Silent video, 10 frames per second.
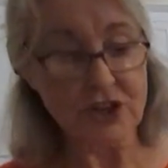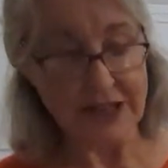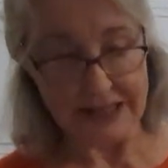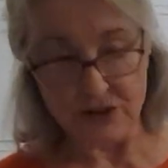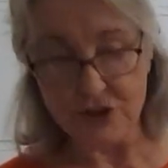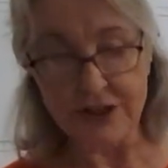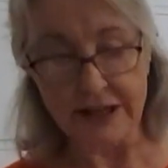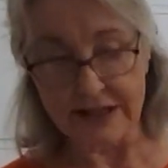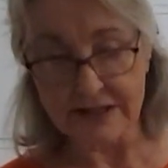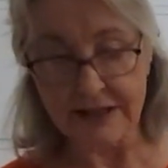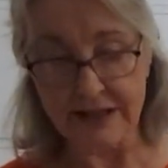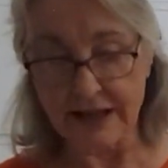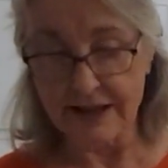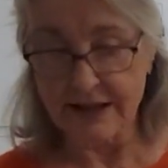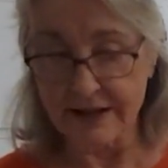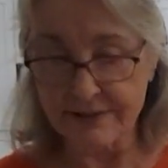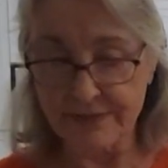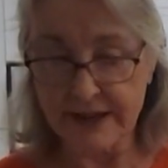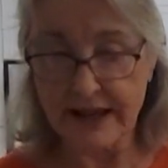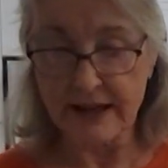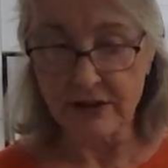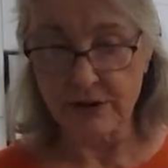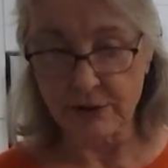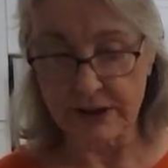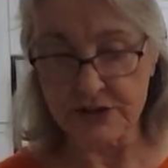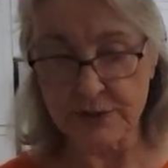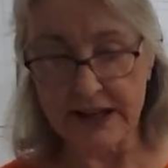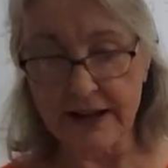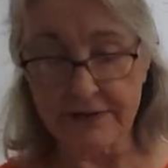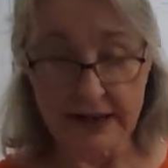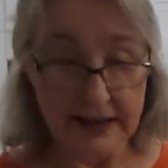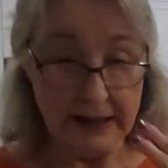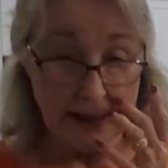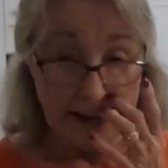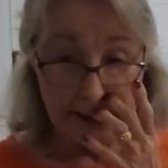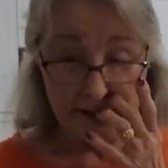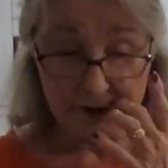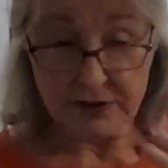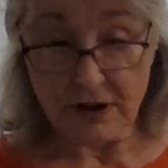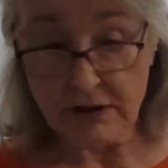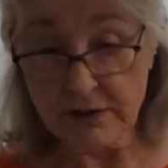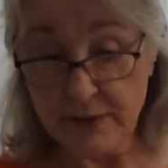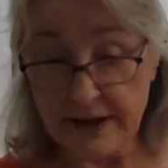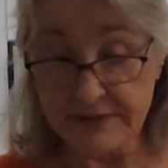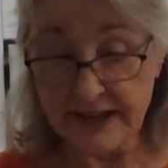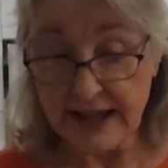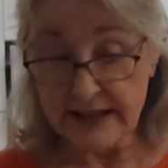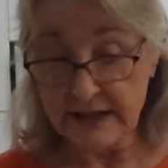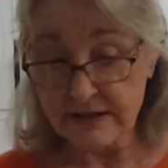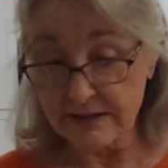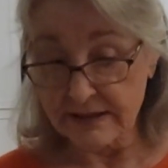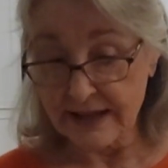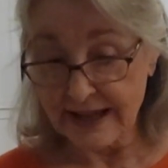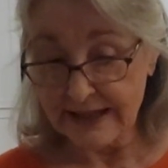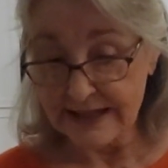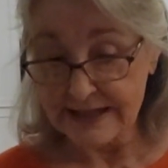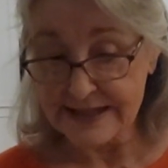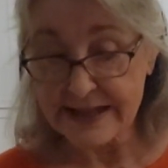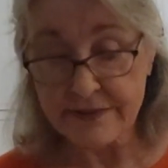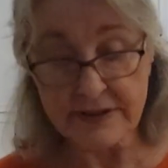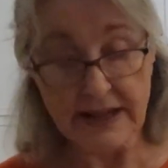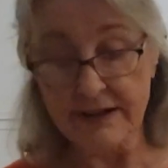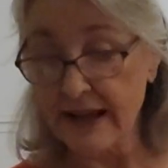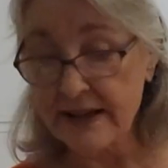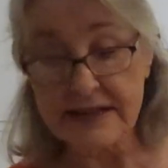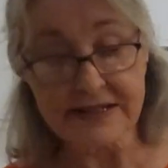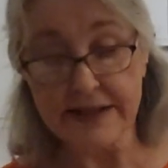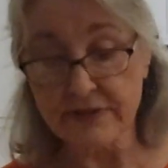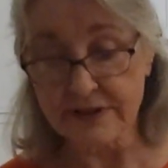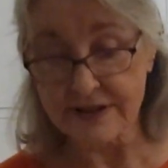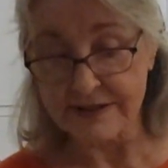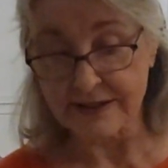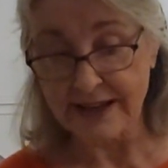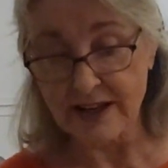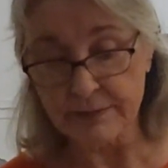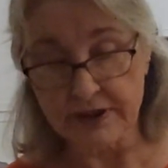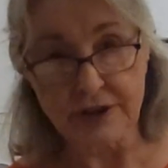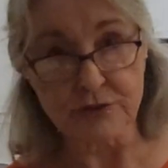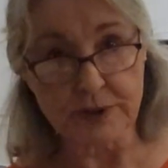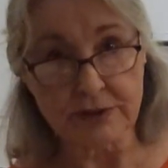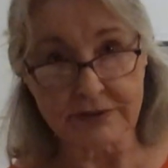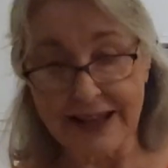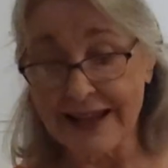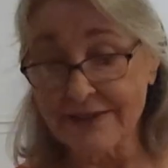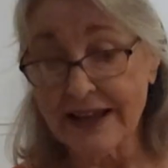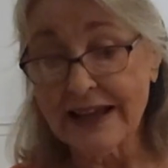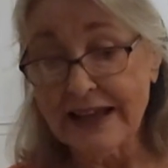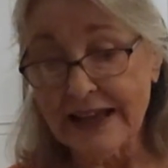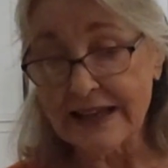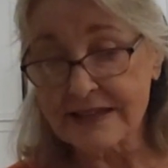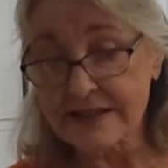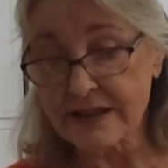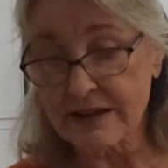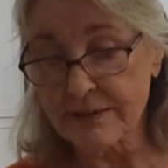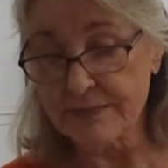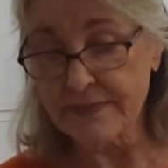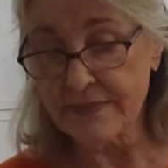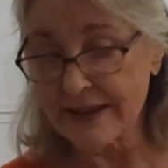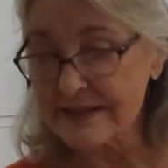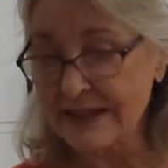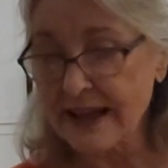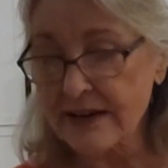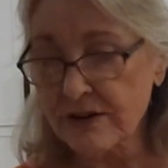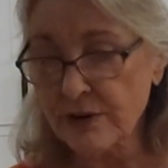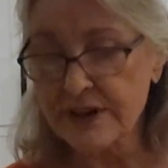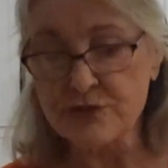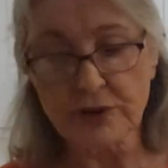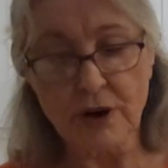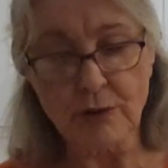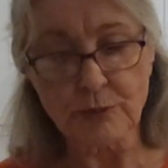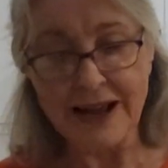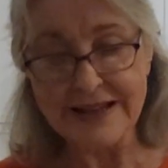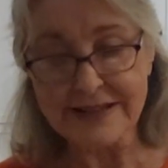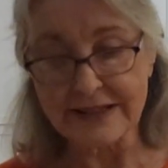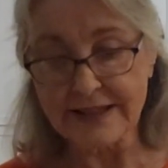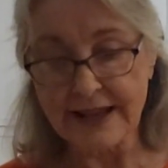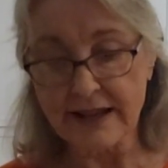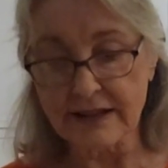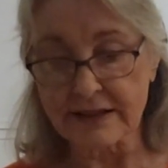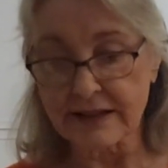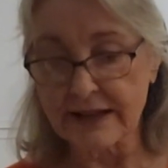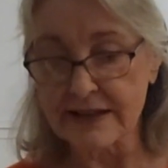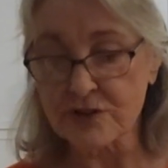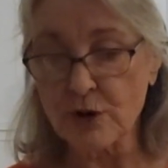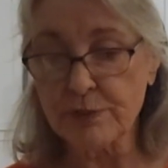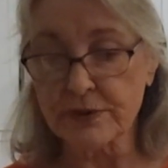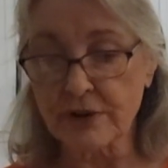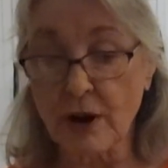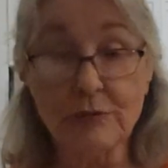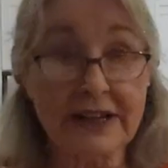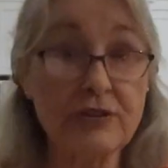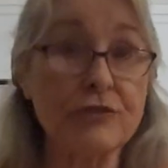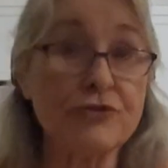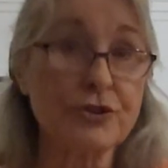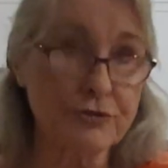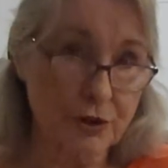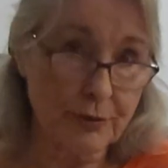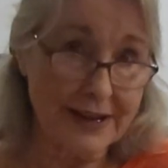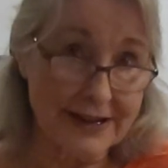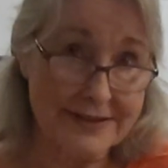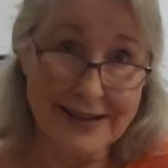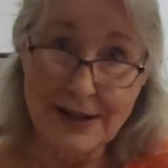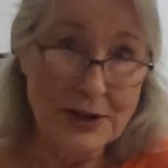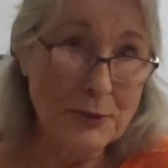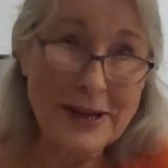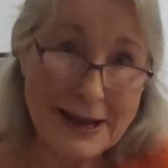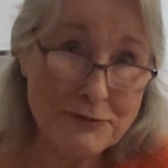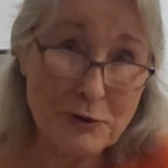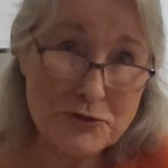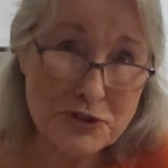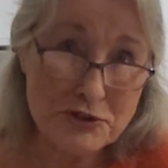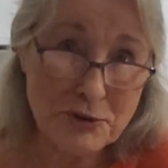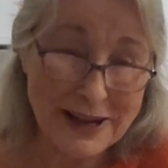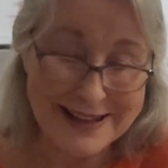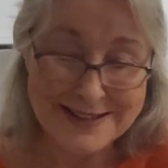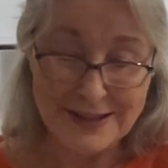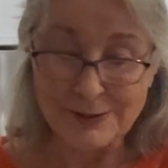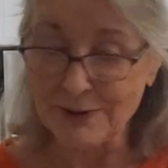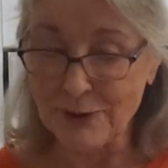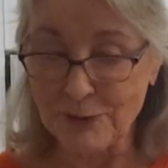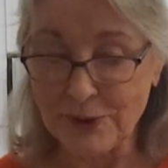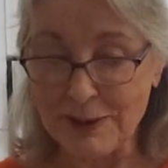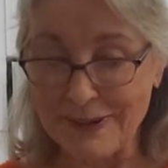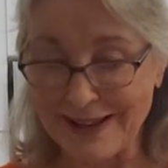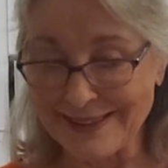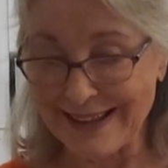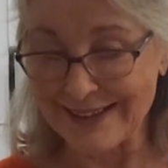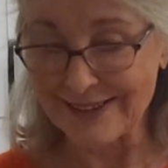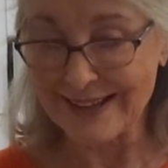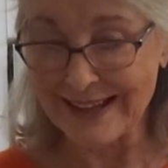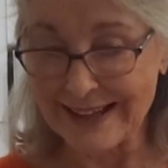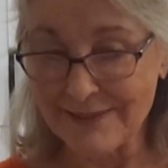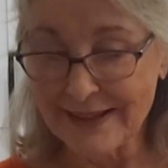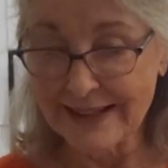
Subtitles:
changed, yes. The categories. We have, in the photography, we have 90 to 97. Now, 97 doesn't count because we don't have, it's a category, it's called Rising Talent, and it's opened only to juniorettes. We have no juniorettes, so don't worry about that, okay?